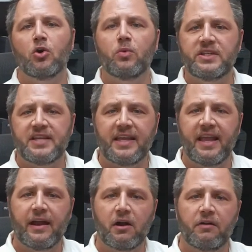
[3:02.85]
We take
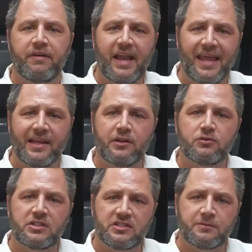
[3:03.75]
care of and
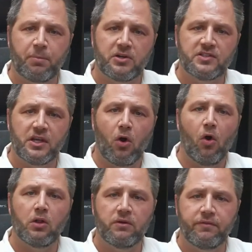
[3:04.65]
handle dispersing
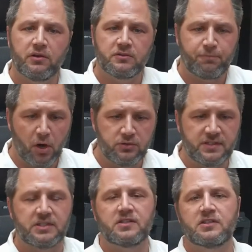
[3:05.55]
all of those
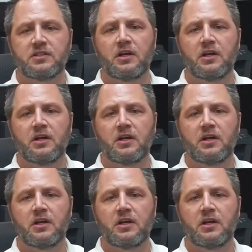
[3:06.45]
proceeds.